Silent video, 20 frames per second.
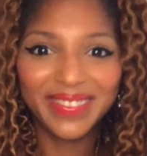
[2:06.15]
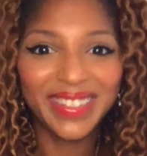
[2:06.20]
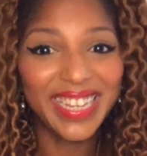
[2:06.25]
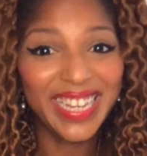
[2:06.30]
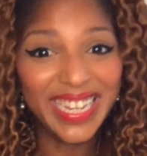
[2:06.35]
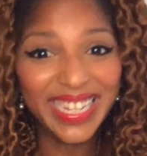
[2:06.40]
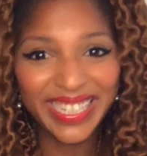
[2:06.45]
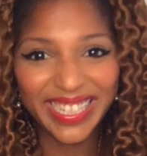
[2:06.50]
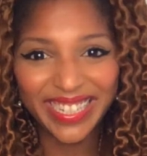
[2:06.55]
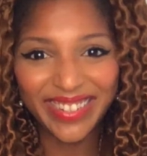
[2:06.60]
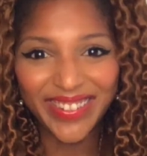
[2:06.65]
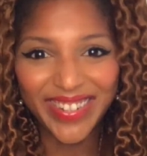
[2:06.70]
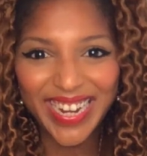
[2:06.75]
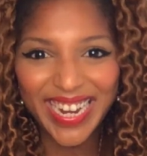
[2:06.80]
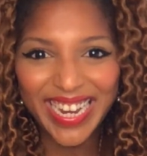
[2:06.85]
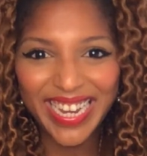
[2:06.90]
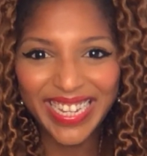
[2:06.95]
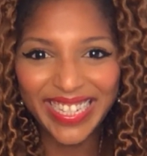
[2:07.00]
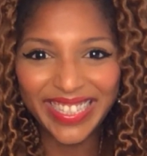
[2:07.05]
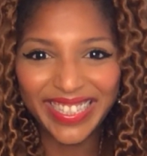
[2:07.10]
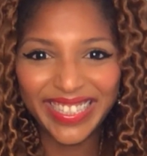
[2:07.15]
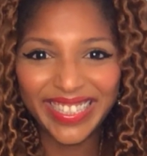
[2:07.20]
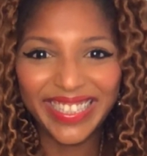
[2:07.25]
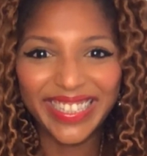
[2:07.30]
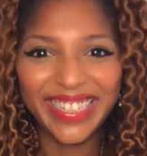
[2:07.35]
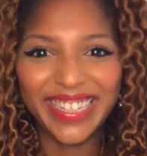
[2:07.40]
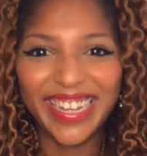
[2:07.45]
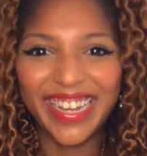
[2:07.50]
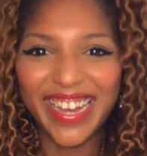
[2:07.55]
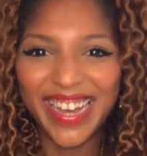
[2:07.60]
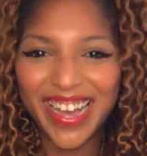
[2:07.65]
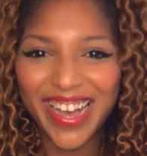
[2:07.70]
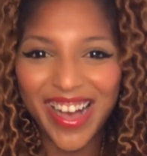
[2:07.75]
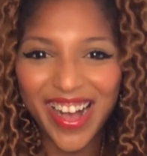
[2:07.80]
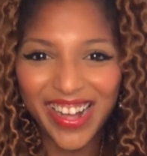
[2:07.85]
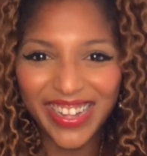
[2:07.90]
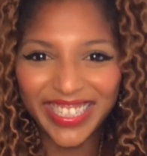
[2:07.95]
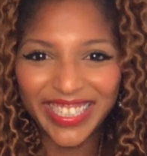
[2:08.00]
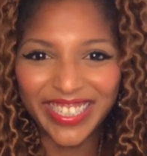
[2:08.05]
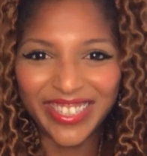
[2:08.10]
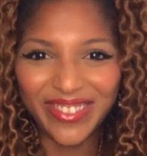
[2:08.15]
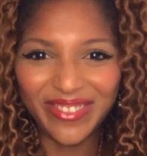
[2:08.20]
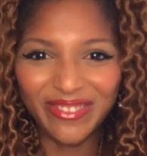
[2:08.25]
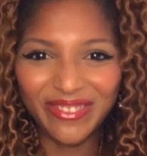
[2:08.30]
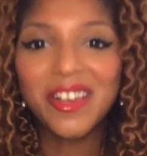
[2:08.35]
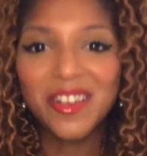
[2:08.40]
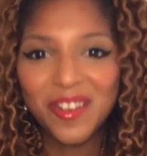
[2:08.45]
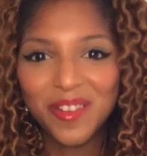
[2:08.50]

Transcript: Easy, right? Awesome.